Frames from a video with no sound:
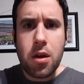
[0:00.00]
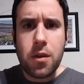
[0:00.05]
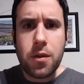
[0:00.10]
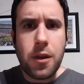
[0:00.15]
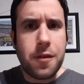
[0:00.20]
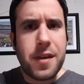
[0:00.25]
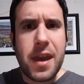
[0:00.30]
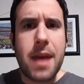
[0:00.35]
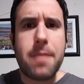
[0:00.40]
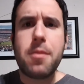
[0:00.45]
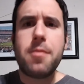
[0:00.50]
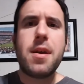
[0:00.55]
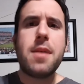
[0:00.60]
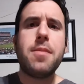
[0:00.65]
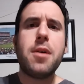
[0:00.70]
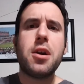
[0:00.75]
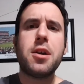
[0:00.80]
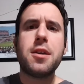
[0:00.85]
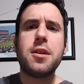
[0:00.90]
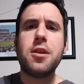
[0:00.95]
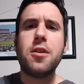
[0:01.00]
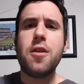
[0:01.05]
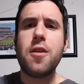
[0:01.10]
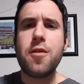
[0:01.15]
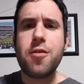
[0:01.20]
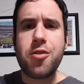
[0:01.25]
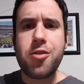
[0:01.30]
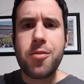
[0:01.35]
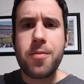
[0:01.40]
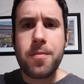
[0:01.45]
The Tampa Bay
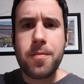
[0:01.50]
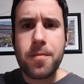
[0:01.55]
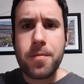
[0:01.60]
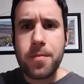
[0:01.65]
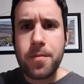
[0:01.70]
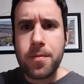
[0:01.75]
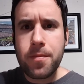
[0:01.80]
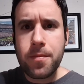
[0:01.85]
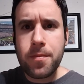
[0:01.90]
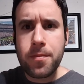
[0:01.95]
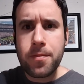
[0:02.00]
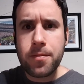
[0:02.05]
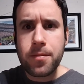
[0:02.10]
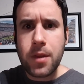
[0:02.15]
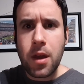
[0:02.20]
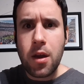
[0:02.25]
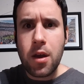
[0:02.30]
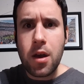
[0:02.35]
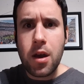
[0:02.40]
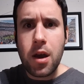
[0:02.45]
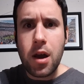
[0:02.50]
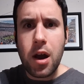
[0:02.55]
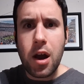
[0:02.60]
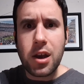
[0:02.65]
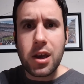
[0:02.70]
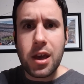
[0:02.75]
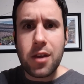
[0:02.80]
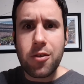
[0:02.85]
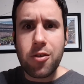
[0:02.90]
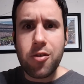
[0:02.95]
Buccaneers
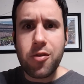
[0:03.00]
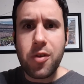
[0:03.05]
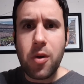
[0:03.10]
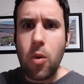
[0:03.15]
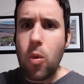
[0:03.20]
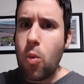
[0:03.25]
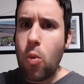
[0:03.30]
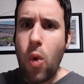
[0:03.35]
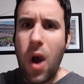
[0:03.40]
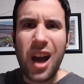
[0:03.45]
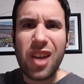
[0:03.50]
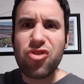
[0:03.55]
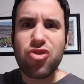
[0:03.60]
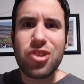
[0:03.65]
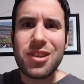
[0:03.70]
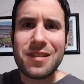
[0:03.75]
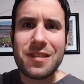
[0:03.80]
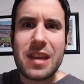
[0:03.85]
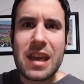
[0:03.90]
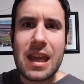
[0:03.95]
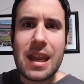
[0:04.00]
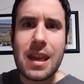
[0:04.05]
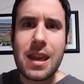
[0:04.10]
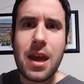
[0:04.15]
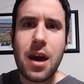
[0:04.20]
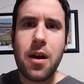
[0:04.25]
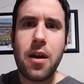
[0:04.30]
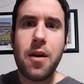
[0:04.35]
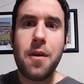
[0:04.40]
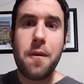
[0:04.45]
against the
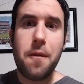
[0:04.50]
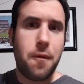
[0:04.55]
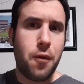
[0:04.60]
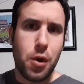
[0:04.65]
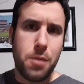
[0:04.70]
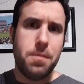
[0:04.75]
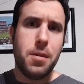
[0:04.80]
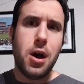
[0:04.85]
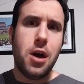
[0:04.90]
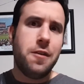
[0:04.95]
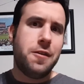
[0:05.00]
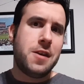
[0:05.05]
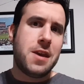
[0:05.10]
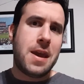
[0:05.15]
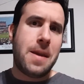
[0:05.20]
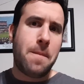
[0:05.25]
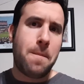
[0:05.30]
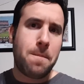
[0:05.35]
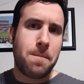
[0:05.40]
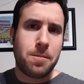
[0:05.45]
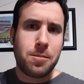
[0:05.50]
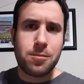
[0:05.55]
Washington football team.